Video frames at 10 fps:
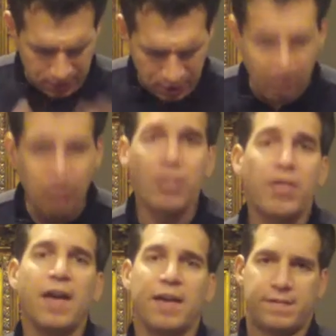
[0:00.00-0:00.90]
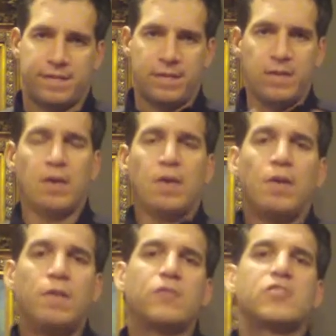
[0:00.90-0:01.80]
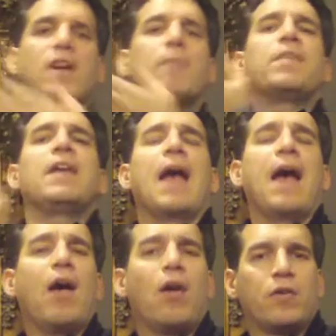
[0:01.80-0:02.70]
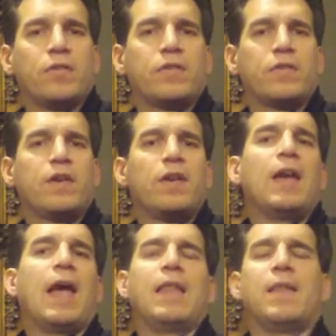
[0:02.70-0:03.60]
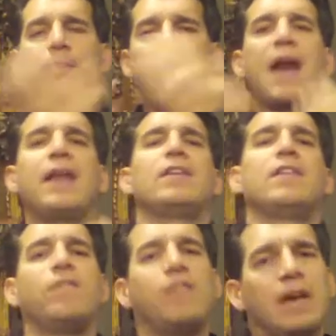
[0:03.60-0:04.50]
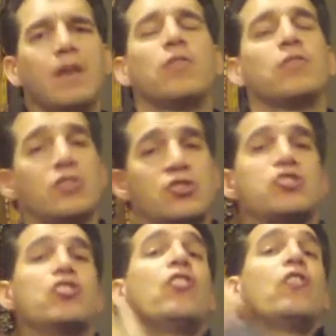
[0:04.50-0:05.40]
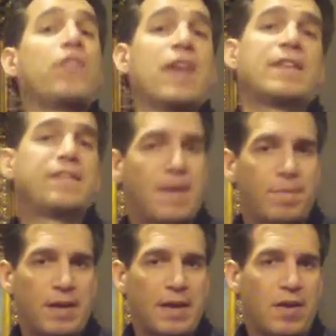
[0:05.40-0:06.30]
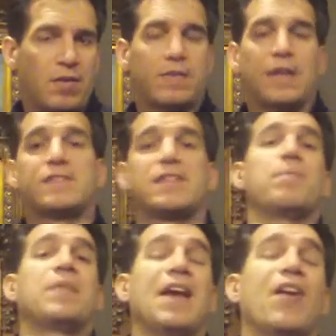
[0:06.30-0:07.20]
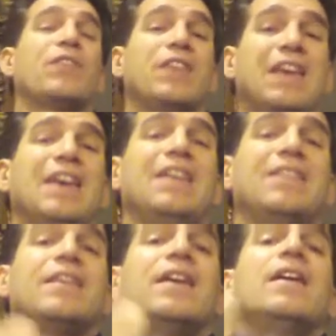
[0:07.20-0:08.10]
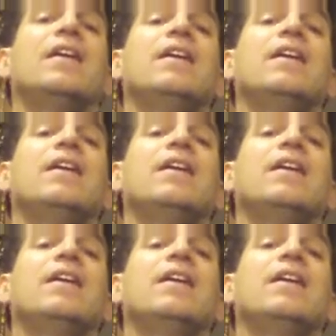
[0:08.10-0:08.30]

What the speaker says: all this. There's something else, and the body is a vehicle to serve that something else. That something else is